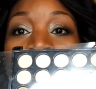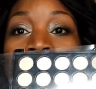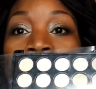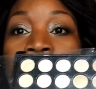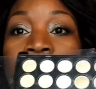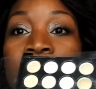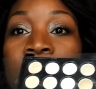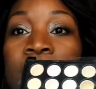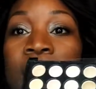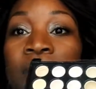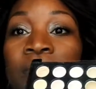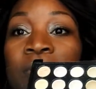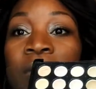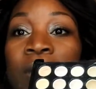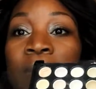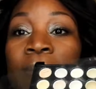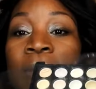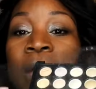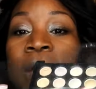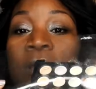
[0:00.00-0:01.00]
Like I said,
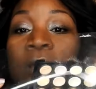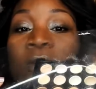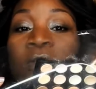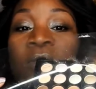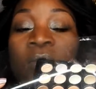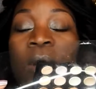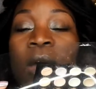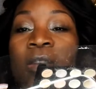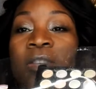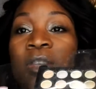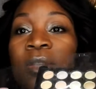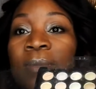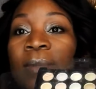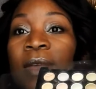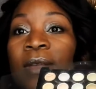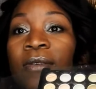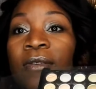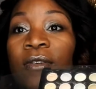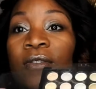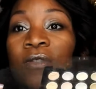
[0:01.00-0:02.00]
I'm not going to swatch them
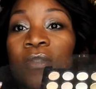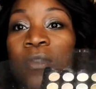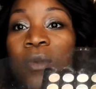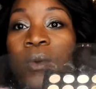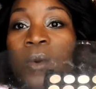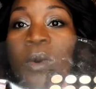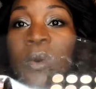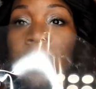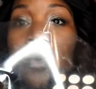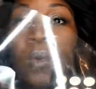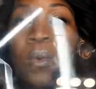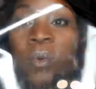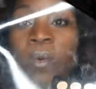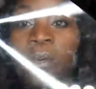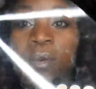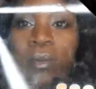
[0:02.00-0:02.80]
because they're so old.